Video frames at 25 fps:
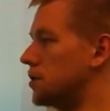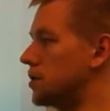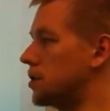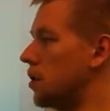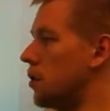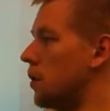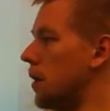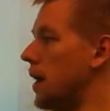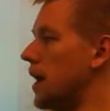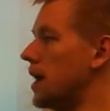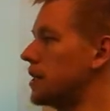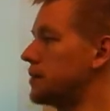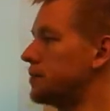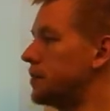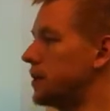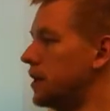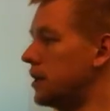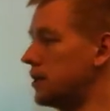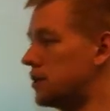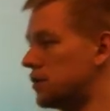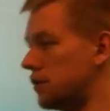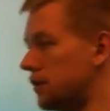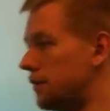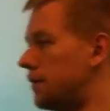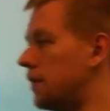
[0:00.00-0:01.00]
So,
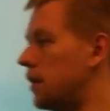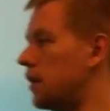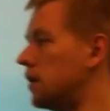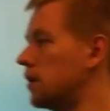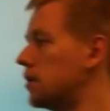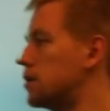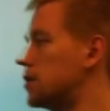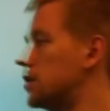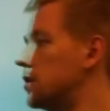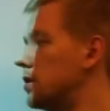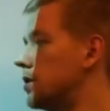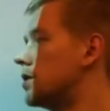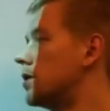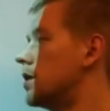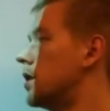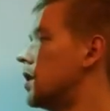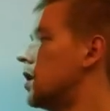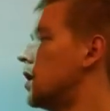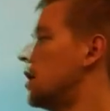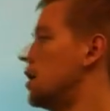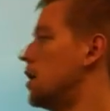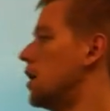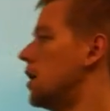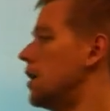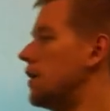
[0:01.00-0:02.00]
exponential functions,
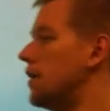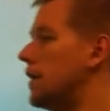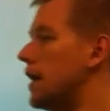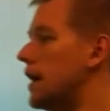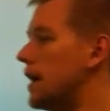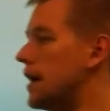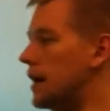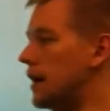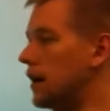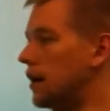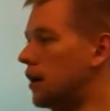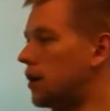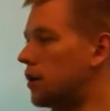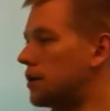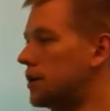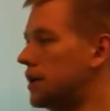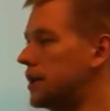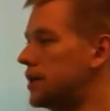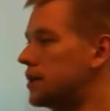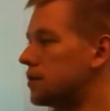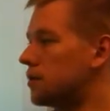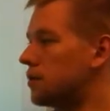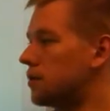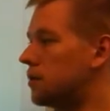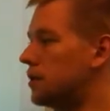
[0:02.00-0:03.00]
they
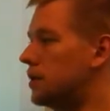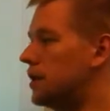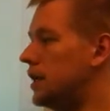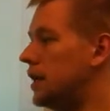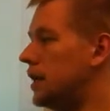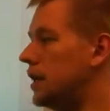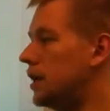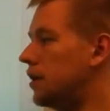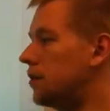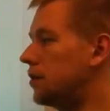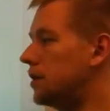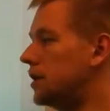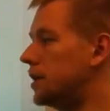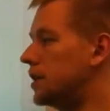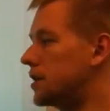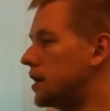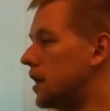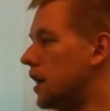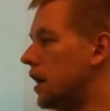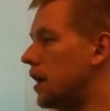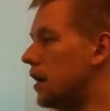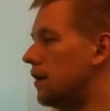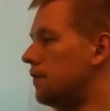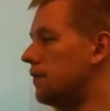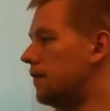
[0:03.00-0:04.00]
increase or
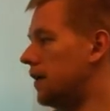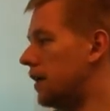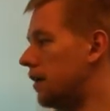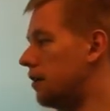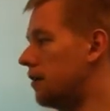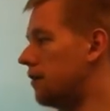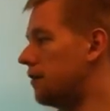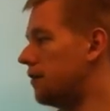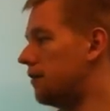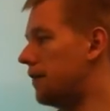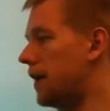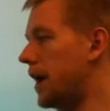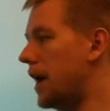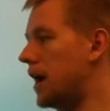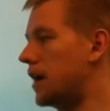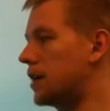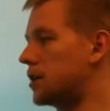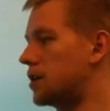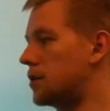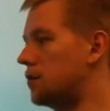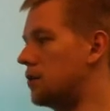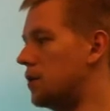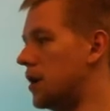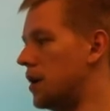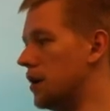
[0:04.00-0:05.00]
decrease at a very
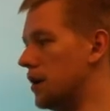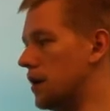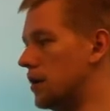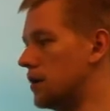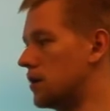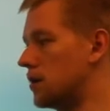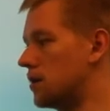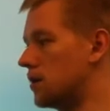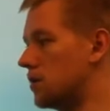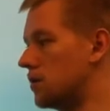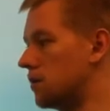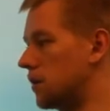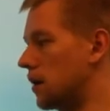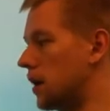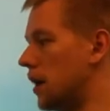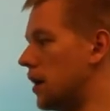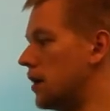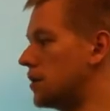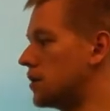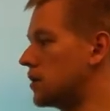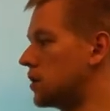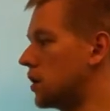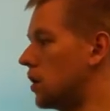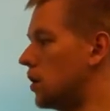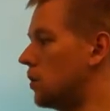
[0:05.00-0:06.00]
fast rate.
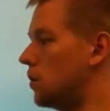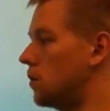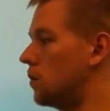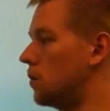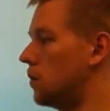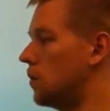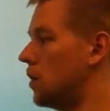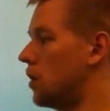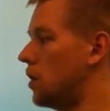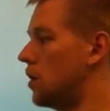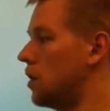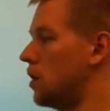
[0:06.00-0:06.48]
Okay, so